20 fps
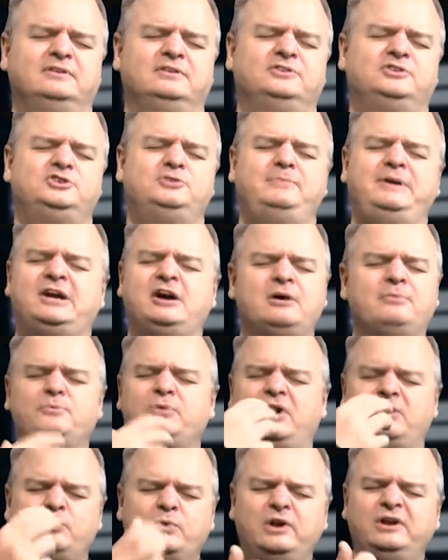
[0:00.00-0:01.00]
to become
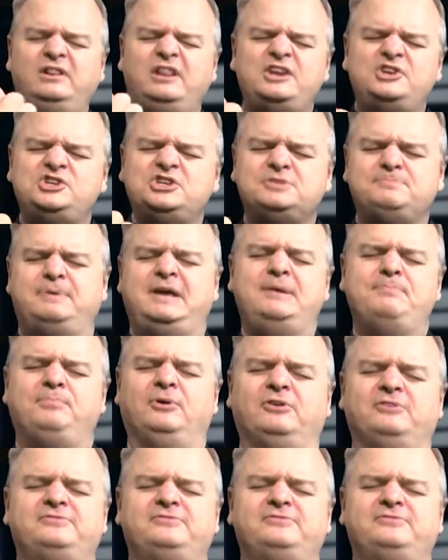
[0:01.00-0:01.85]
a religious people.